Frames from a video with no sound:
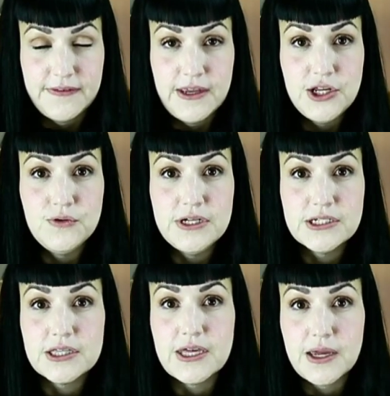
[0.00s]
And you need
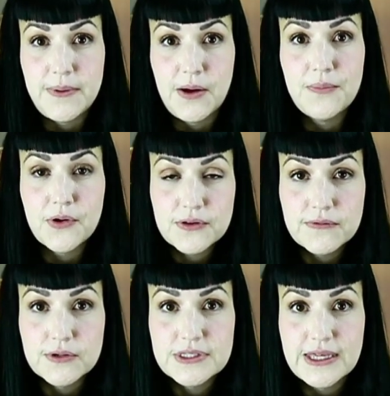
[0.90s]
to think about both of
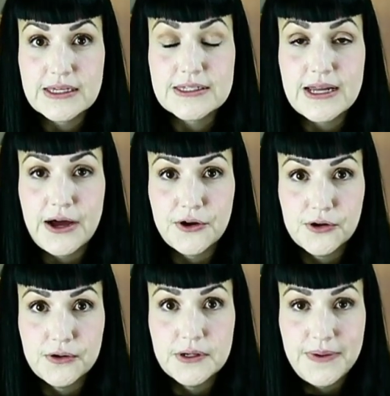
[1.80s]
those things and how you're
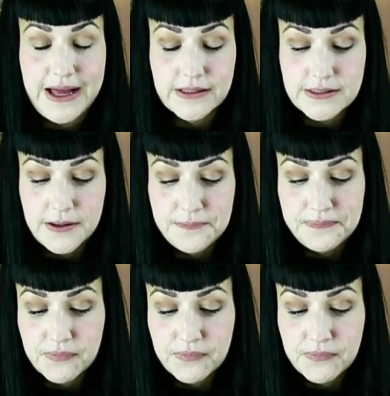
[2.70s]
going to balance them.